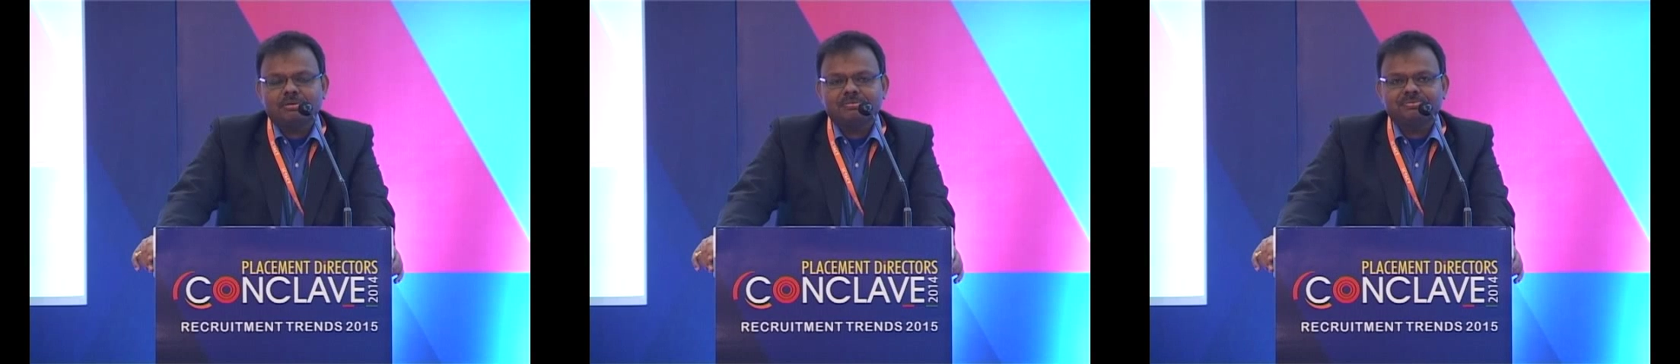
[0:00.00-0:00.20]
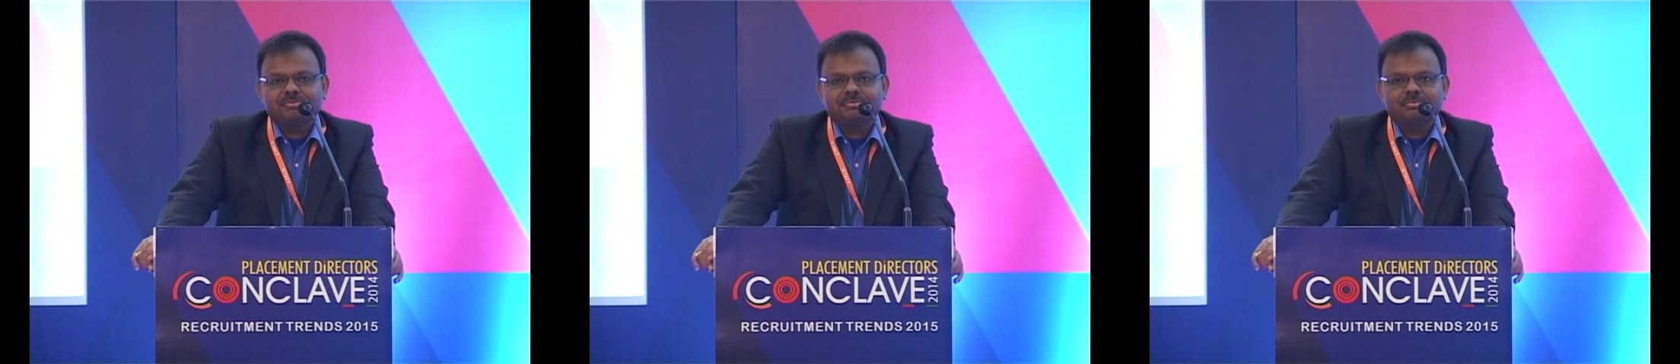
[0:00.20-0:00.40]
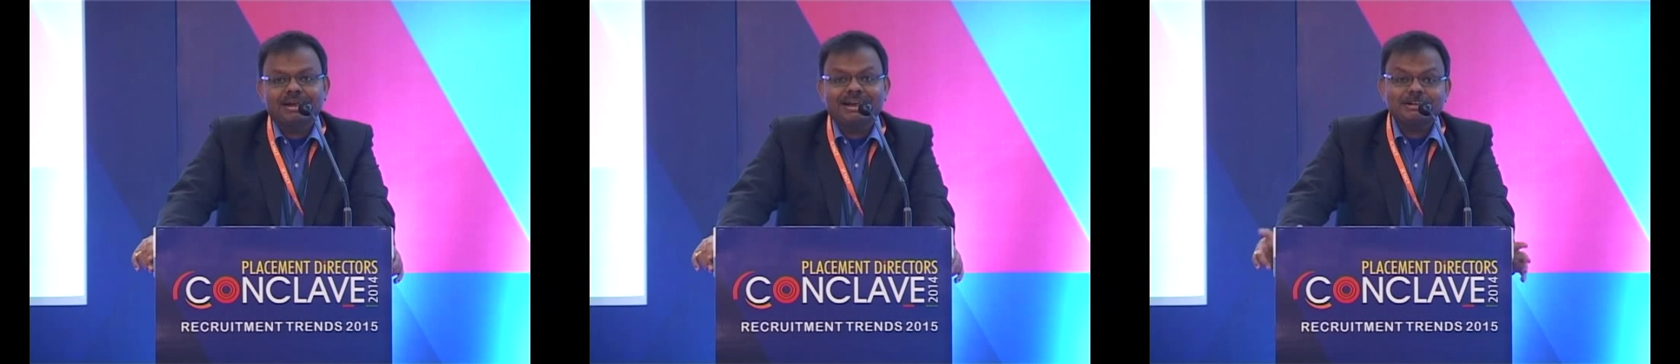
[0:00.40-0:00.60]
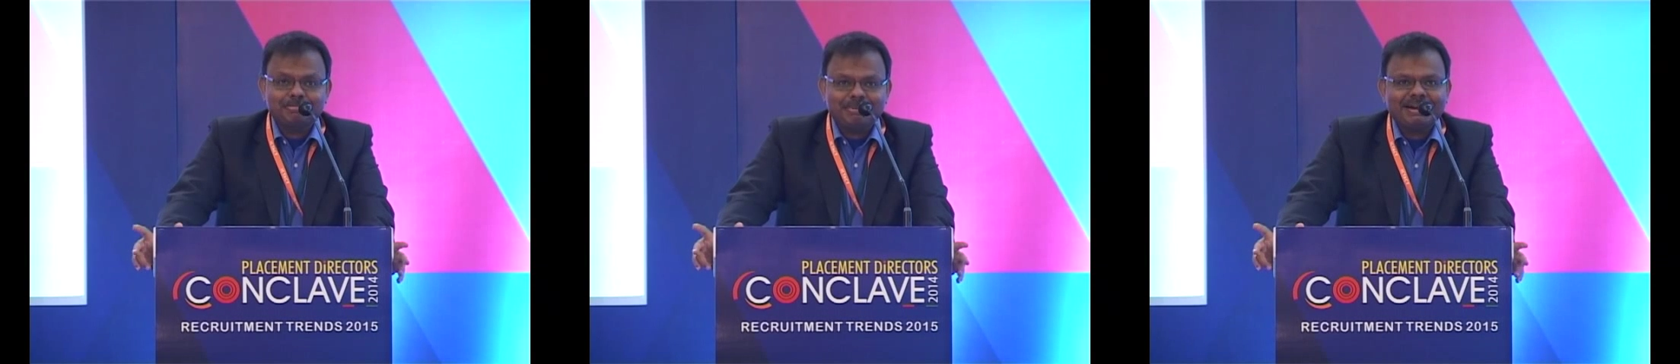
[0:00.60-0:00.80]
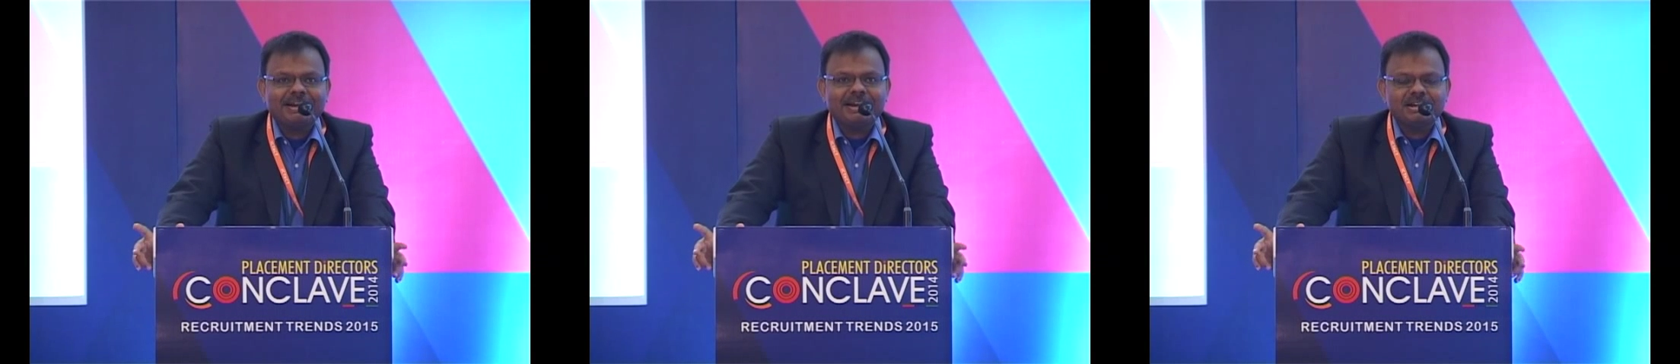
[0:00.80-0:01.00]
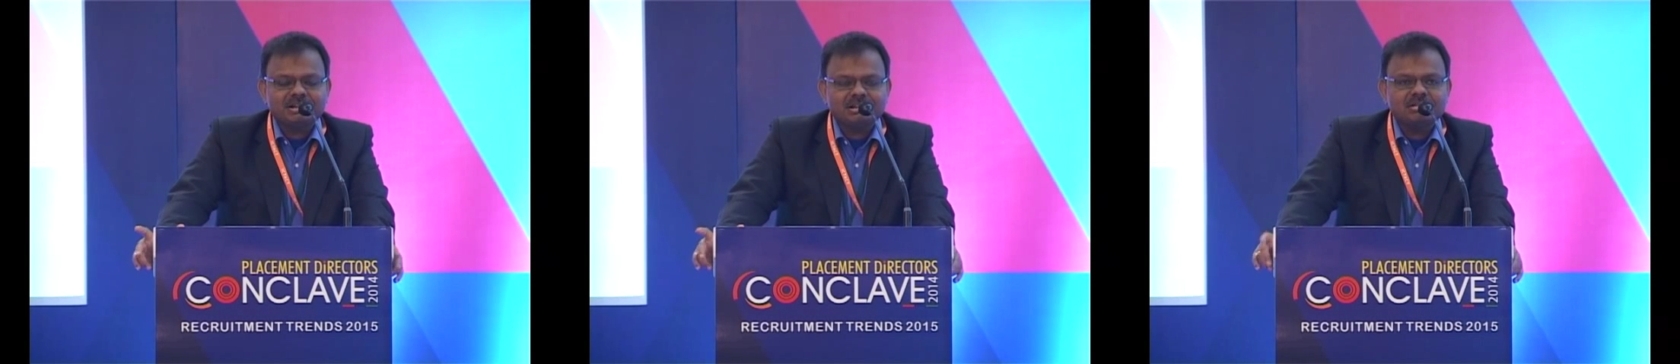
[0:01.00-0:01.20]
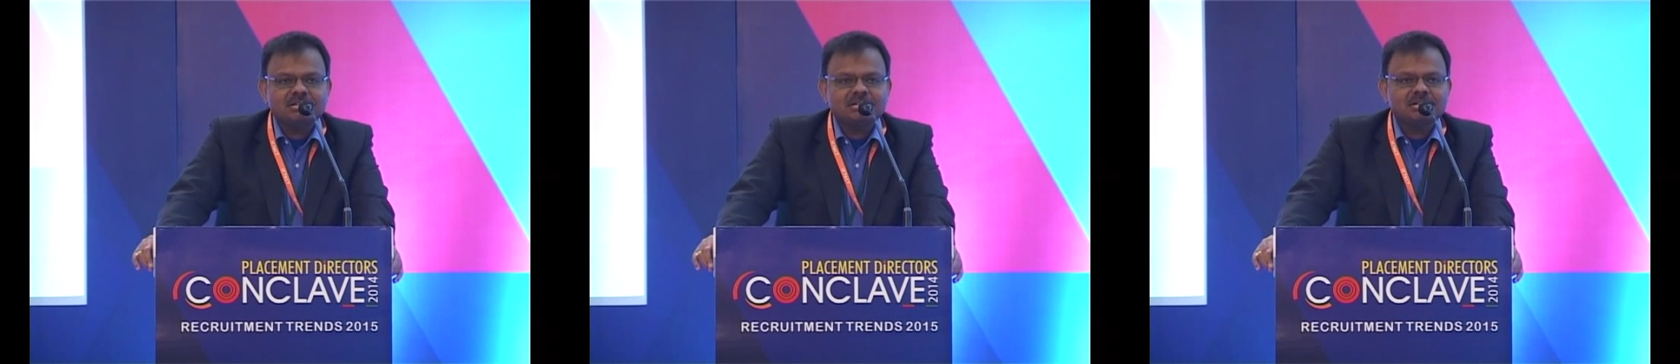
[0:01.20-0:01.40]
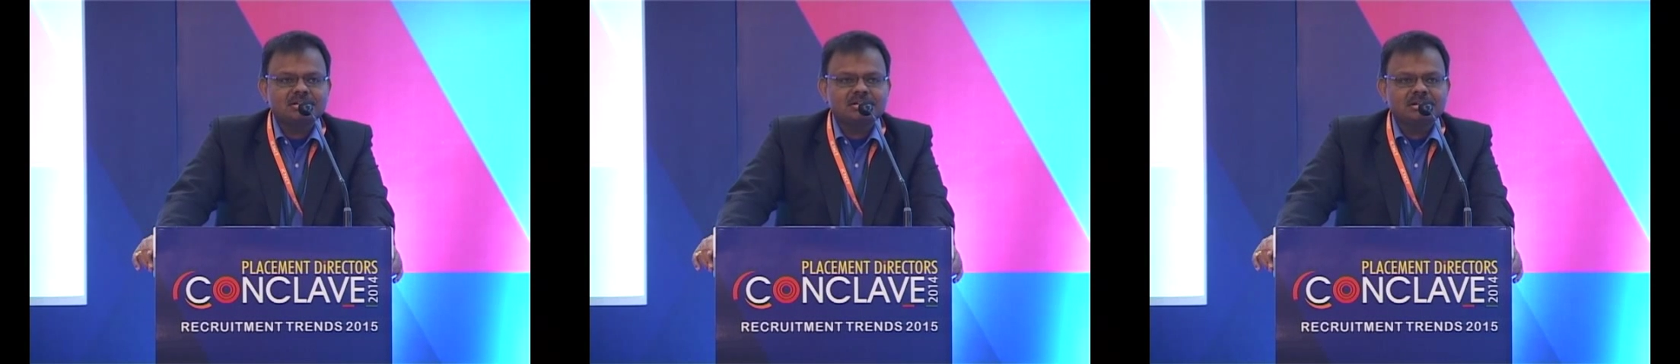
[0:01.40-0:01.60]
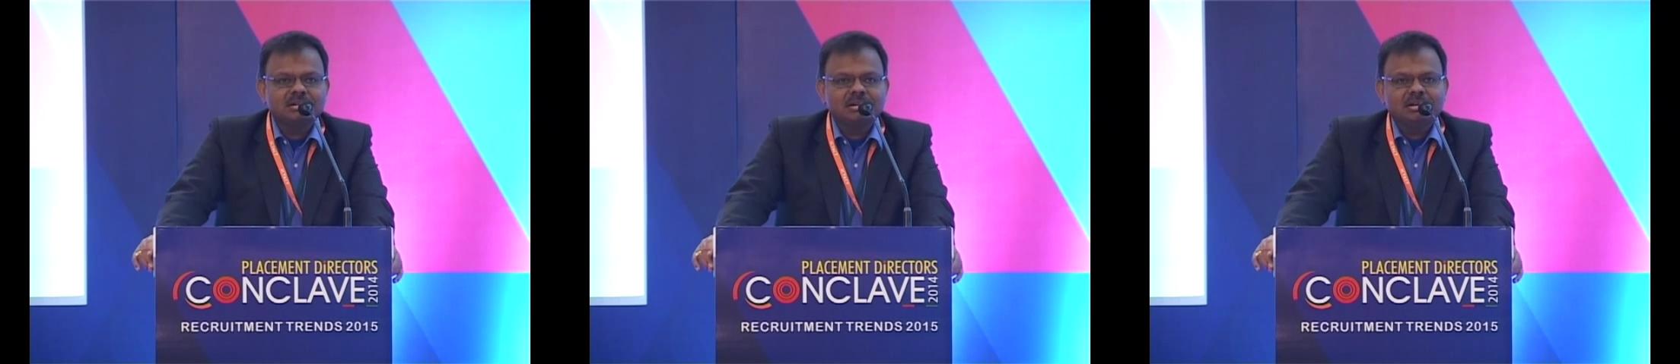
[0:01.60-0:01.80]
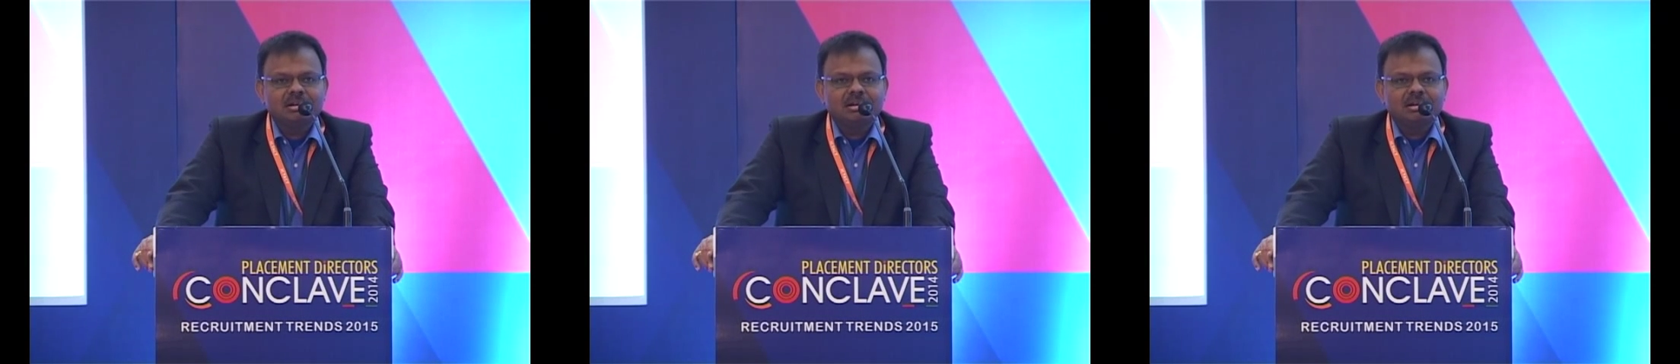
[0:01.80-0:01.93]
of expectations,